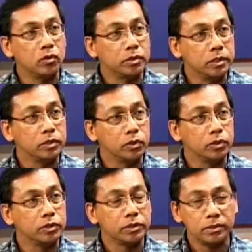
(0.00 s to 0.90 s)

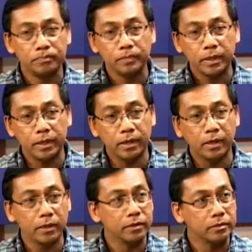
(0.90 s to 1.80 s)
constitutes
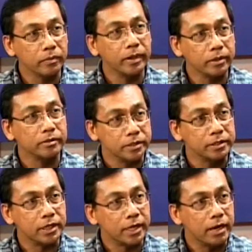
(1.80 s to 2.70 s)
an
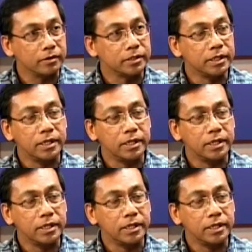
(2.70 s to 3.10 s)
earthquake-resistant house.